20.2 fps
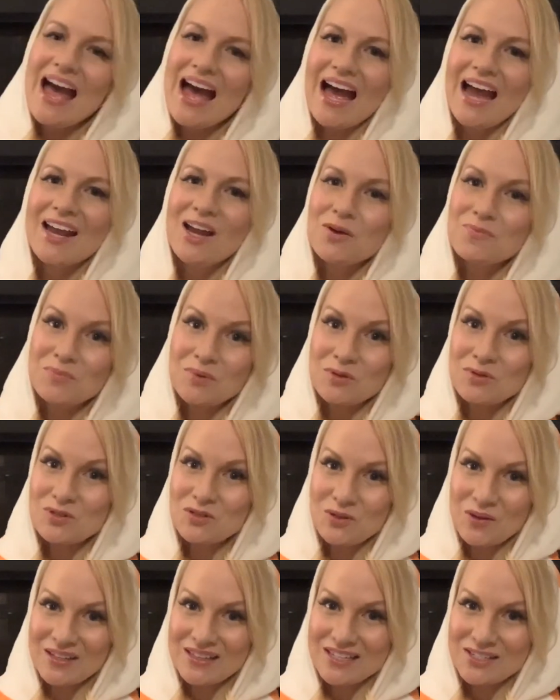I hope you
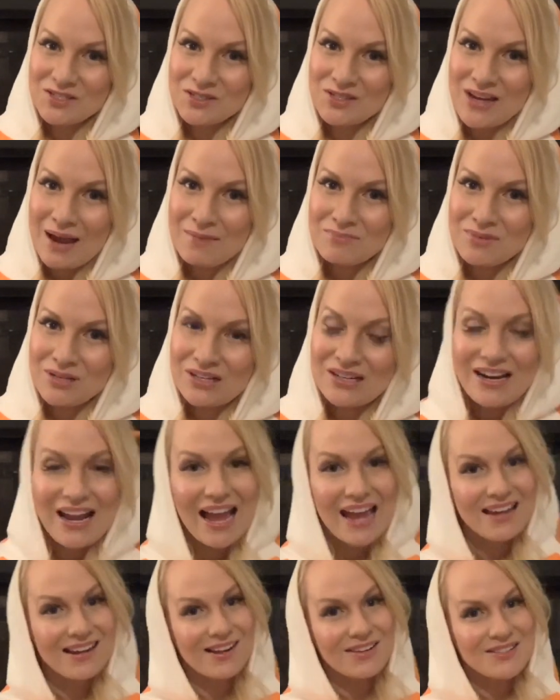enjoyed this chapter
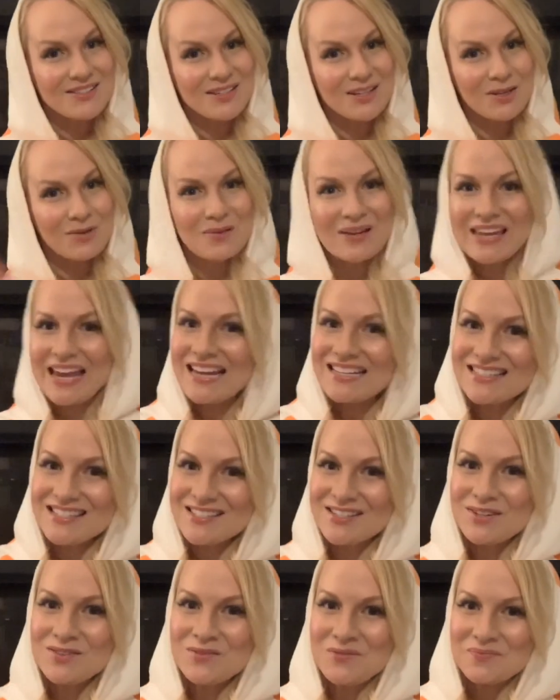and I'll see you again
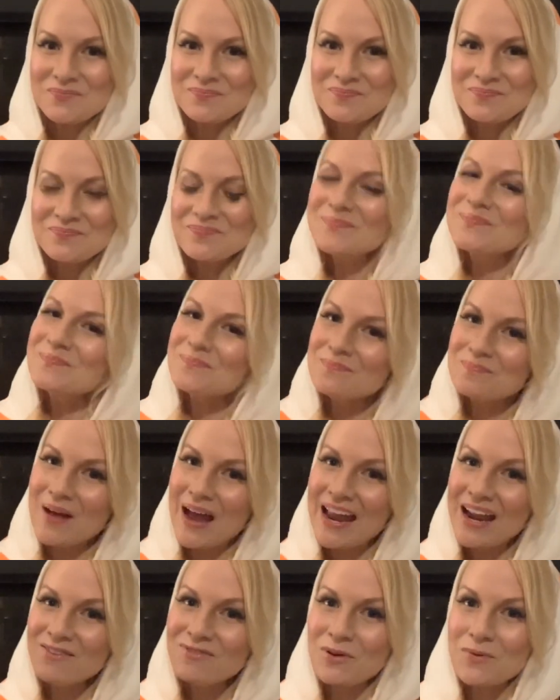soon.
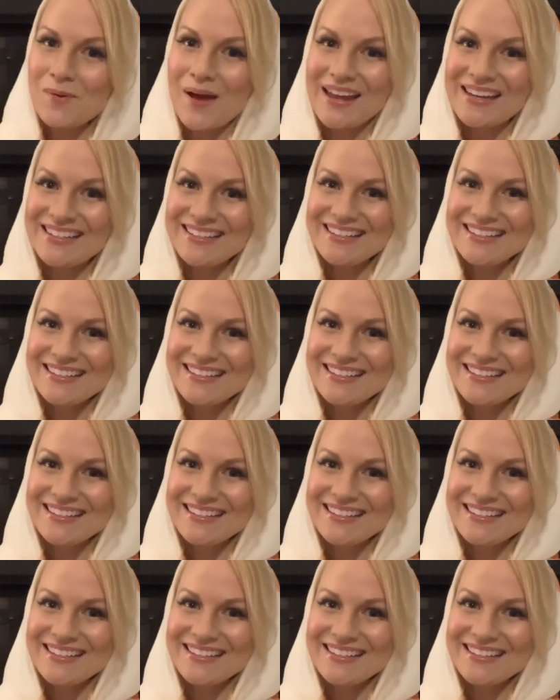Bye everyone.